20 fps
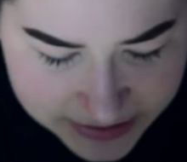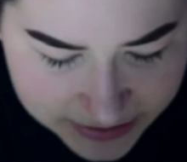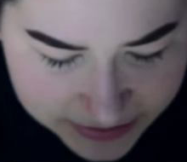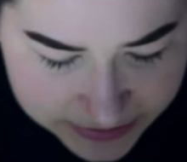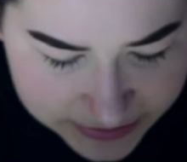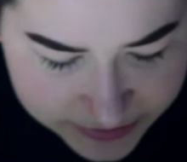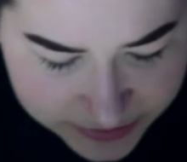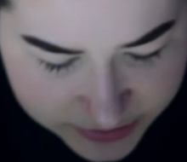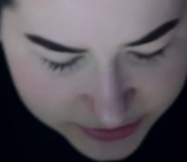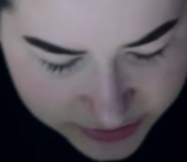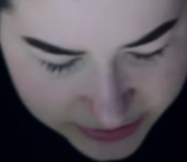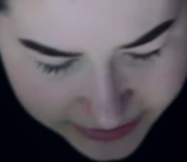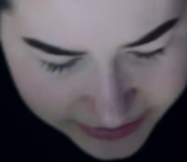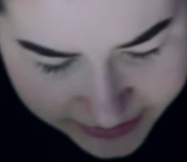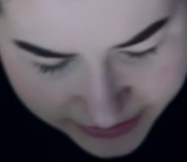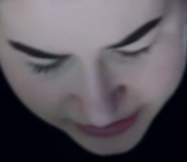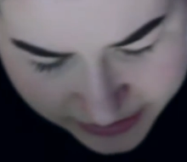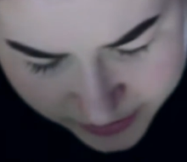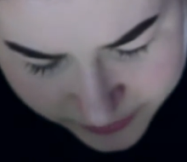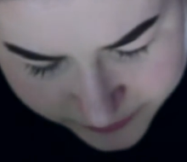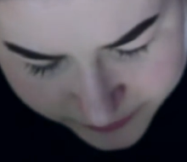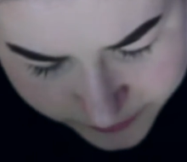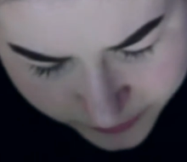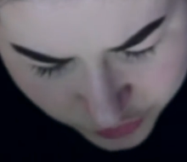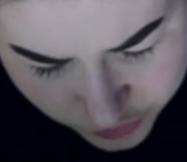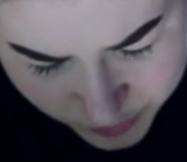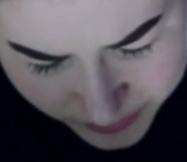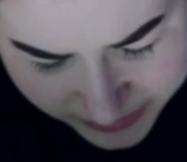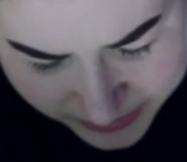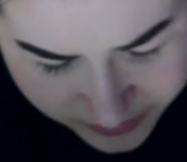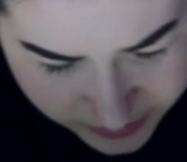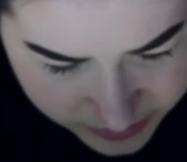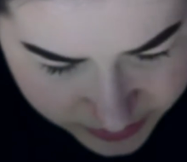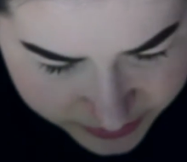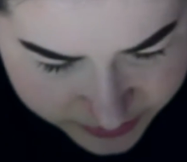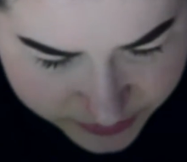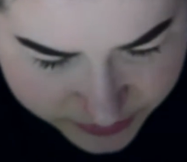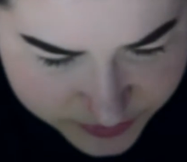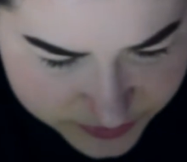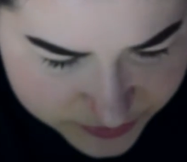here have, oh my
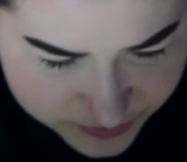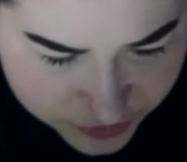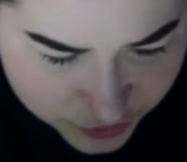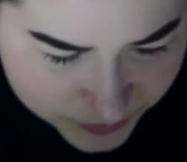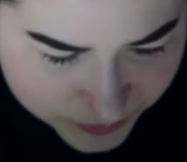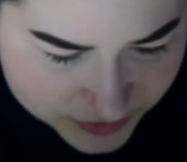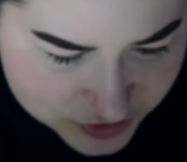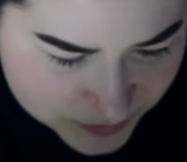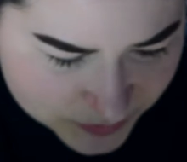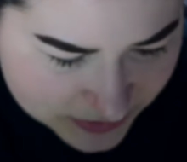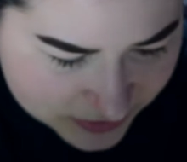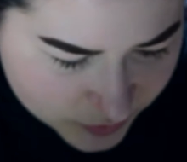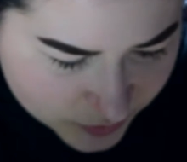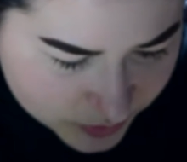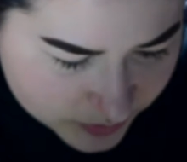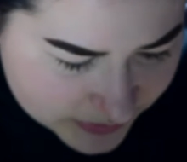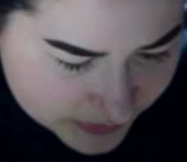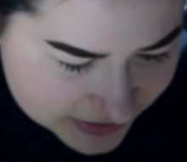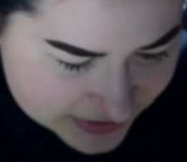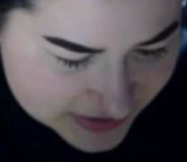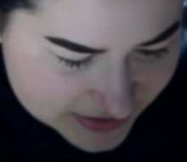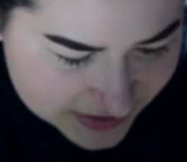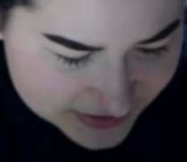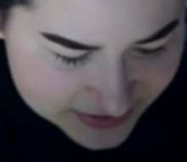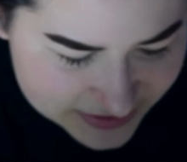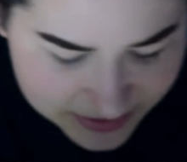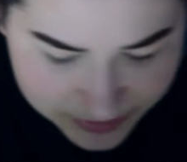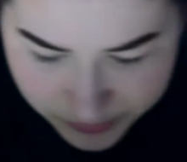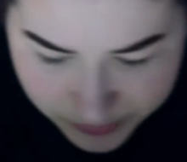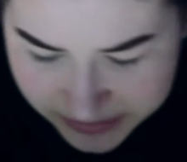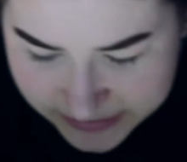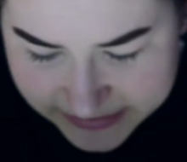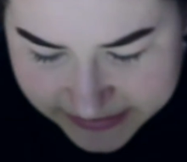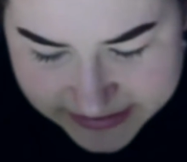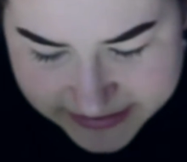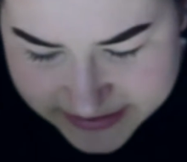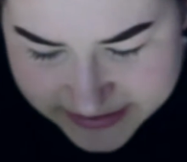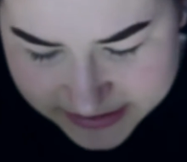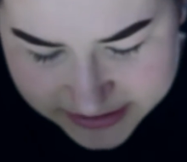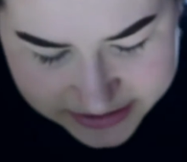god, there's so much makeup on my desk. I
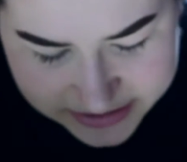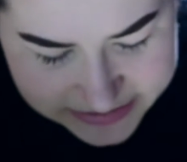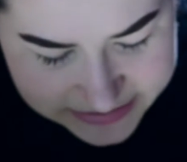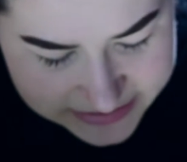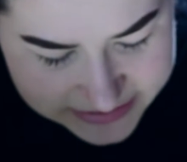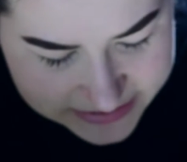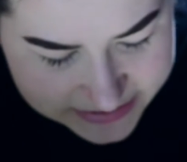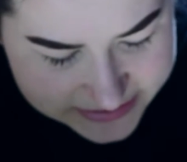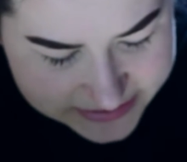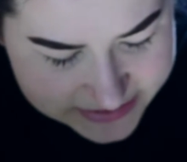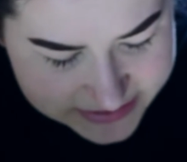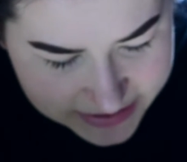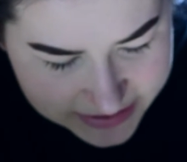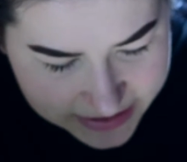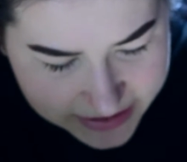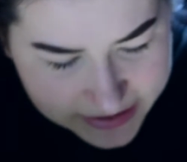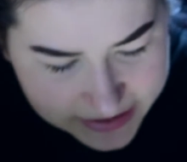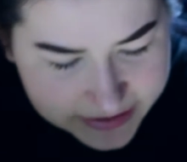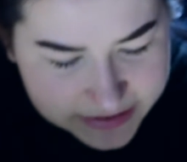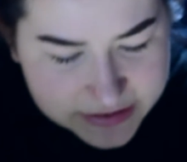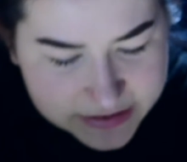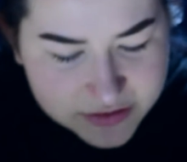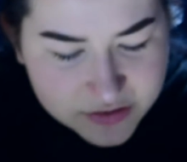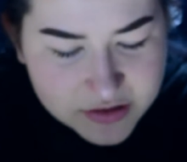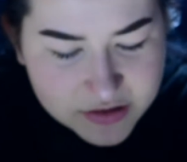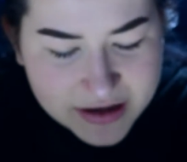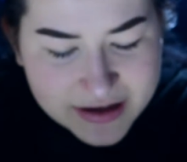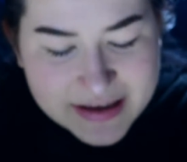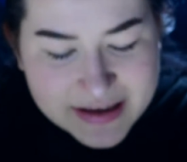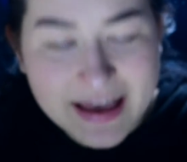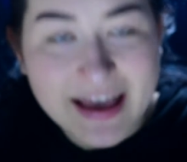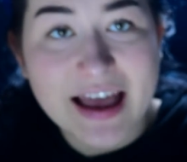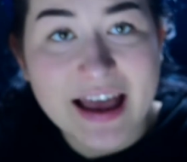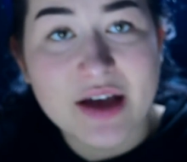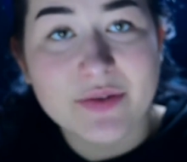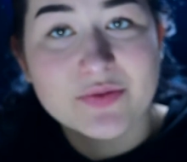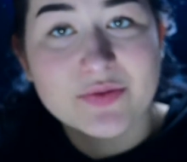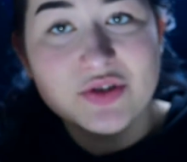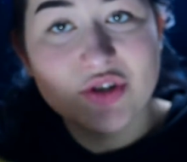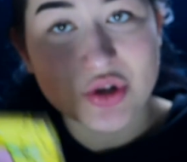really need to clean it. Here I
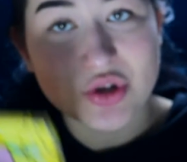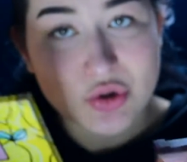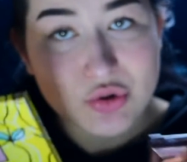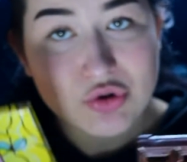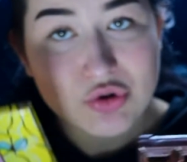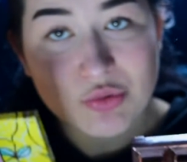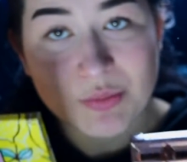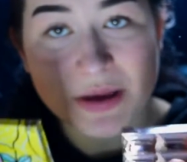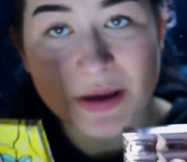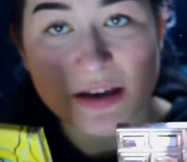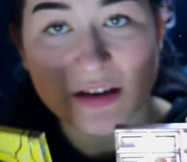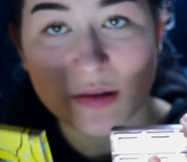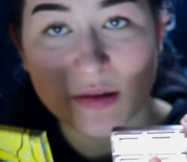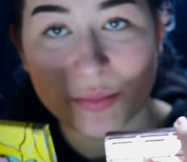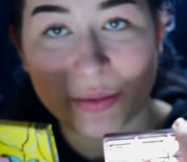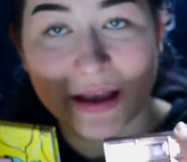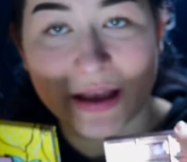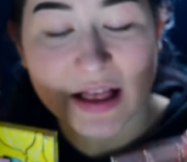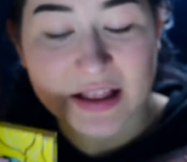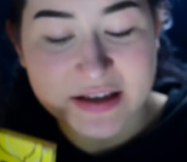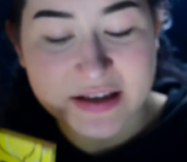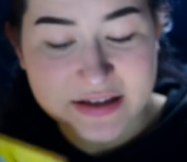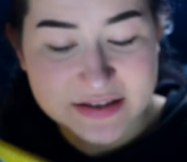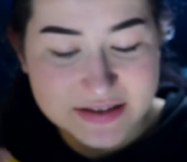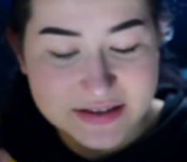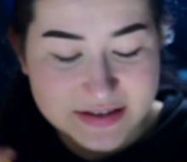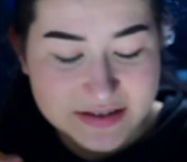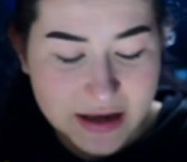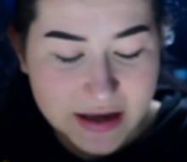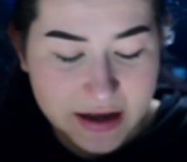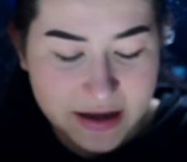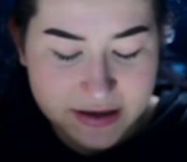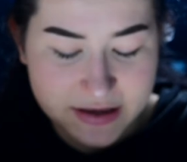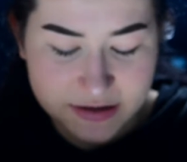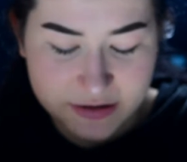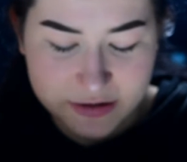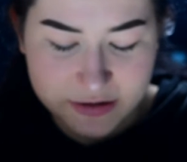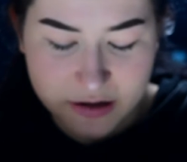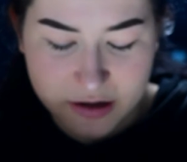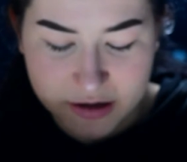have two makeup palettes.
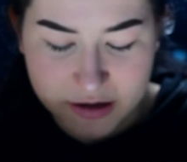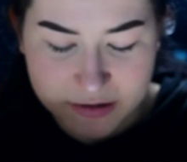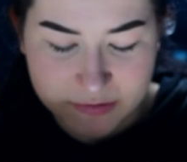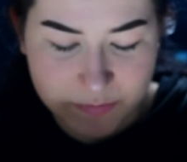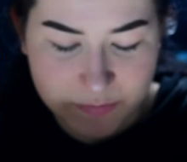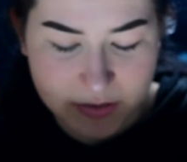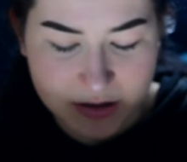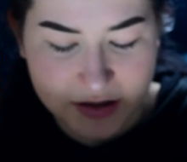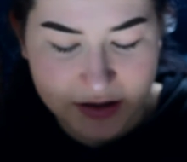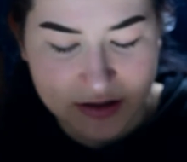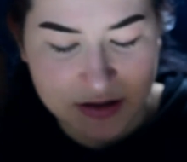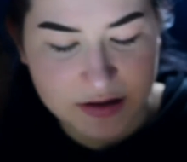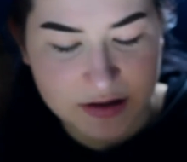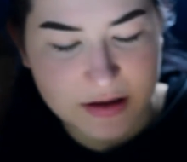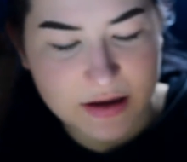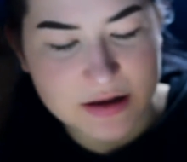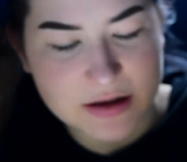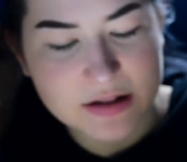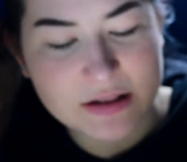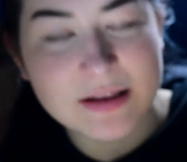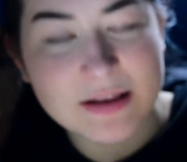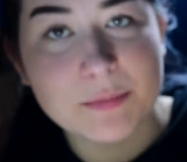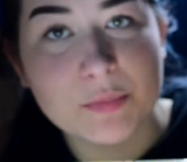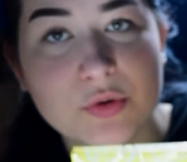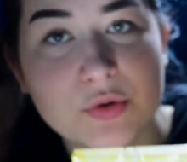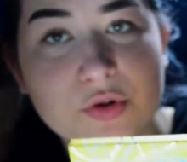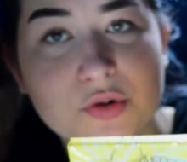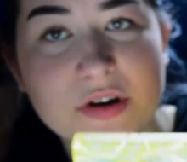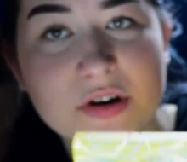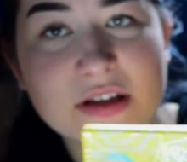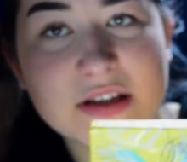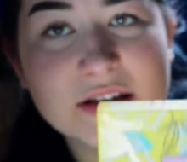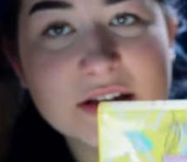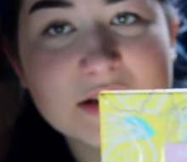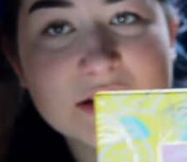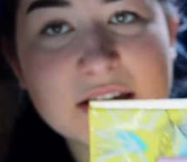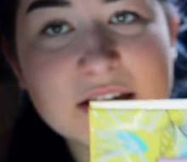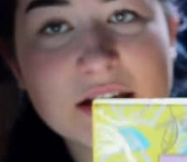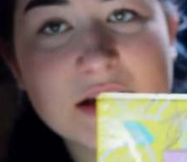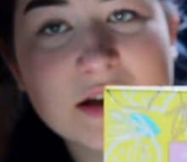I got my Edelin
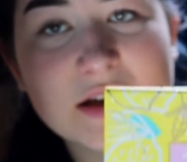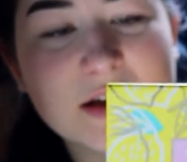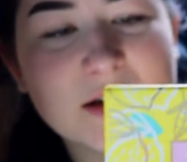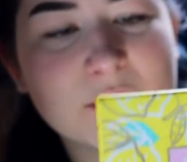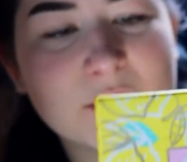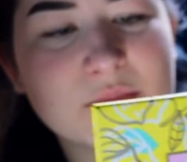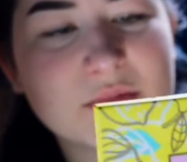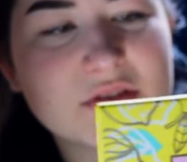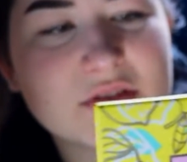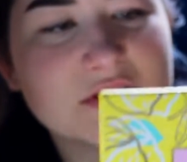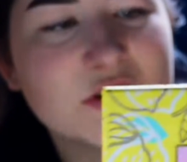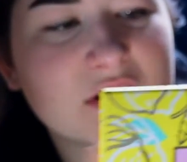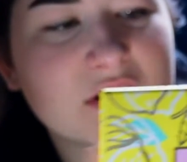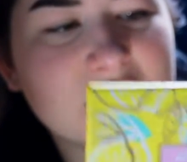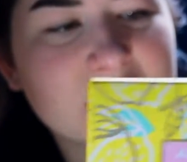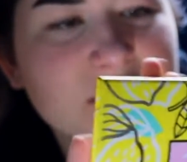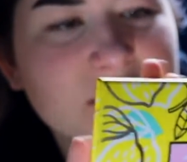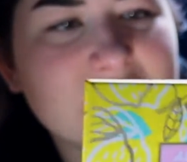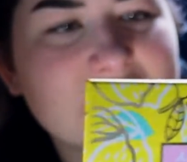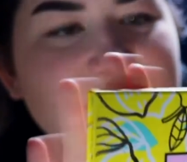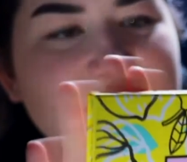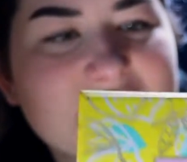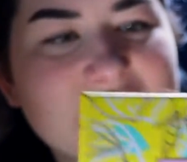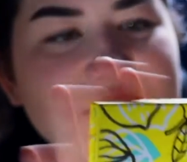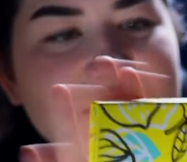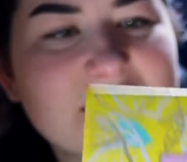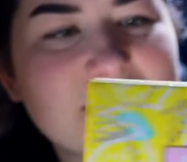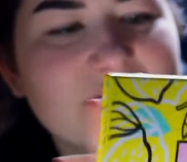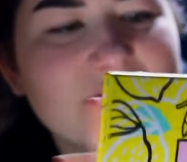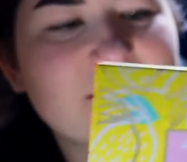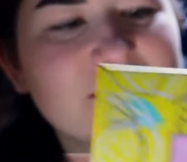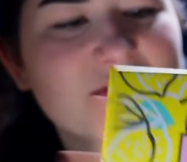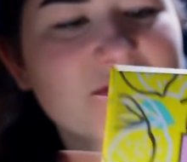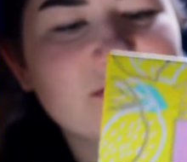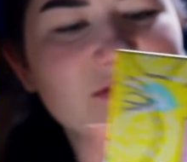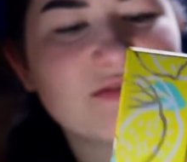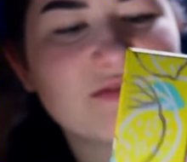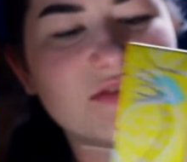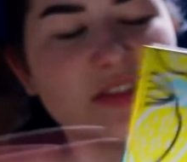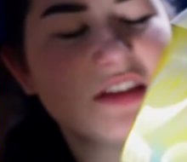Morin Tarte.
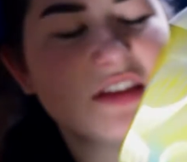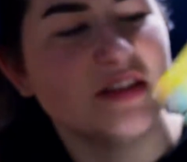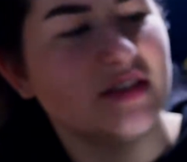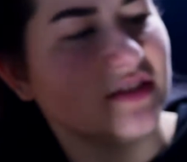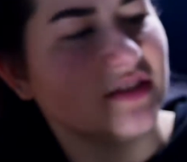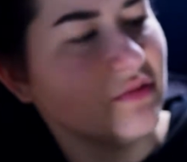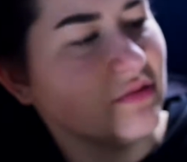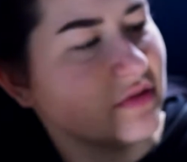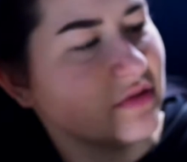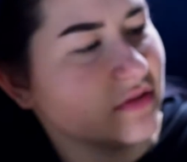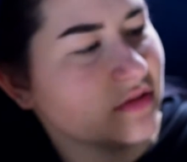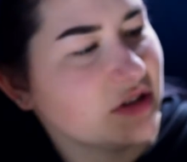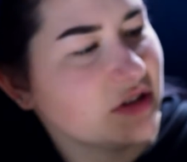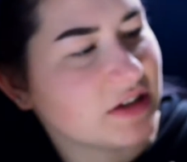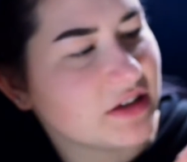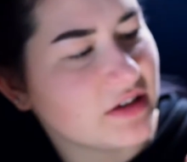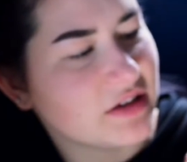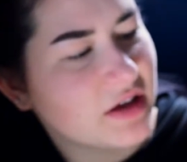It's so dirty.